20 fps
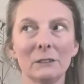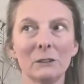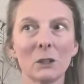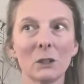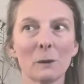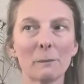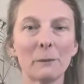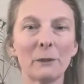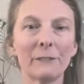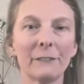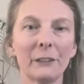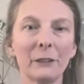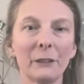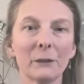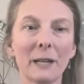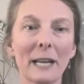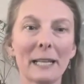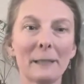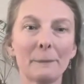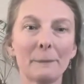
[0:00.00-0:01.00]
not moving
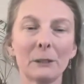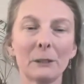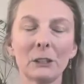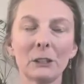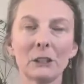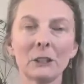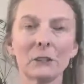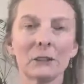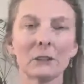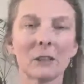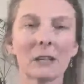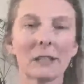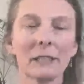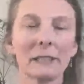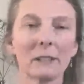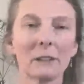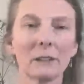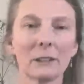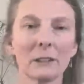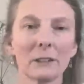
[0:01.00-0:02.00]
your head, but just your
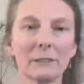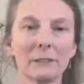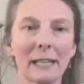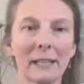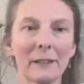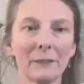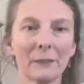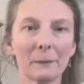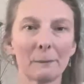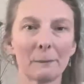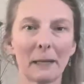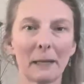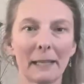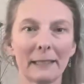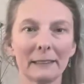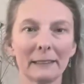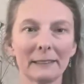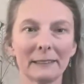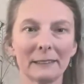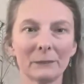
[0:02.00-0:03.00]
eyes, look around the
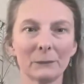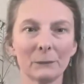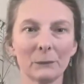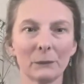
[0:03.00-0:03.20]
place.